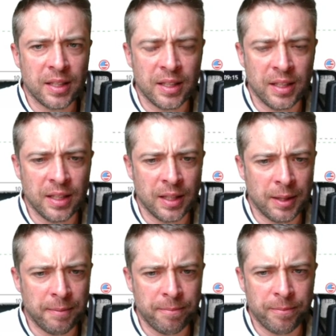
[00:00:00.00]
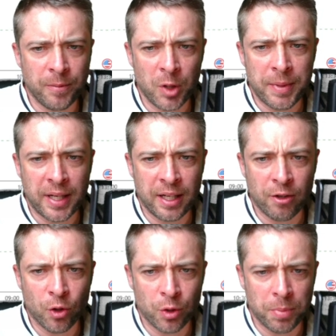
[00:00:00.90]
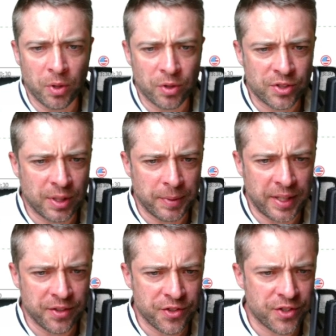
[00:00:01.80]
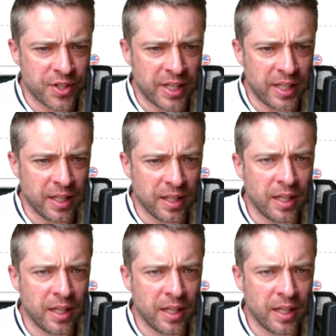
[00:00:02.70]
Yeah. What about our order blocks that we can see?